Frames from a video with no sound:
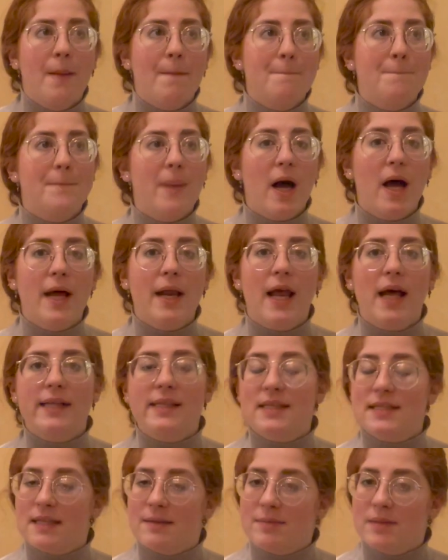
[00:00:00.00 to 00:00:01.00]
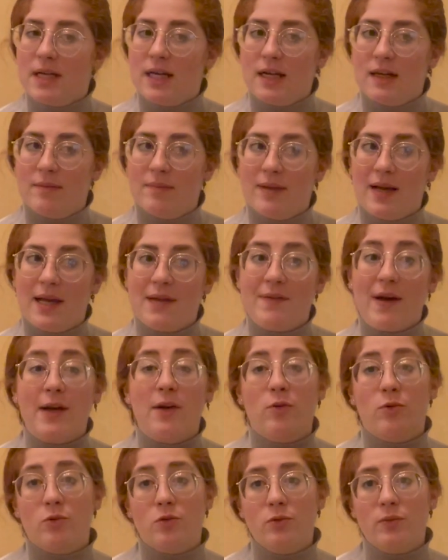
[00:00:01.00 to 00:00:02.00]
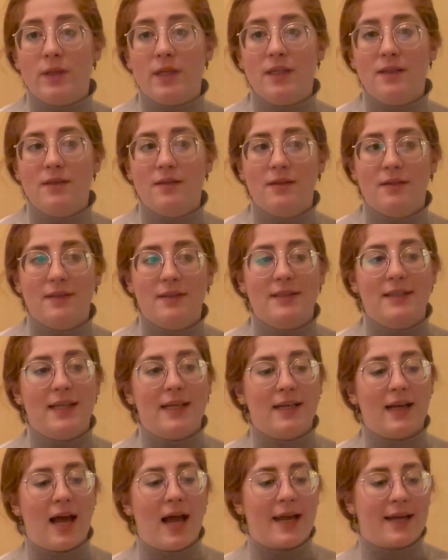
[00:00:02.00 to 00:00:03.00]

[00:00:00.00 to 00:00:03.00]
but at the same time, if I don't do it, then I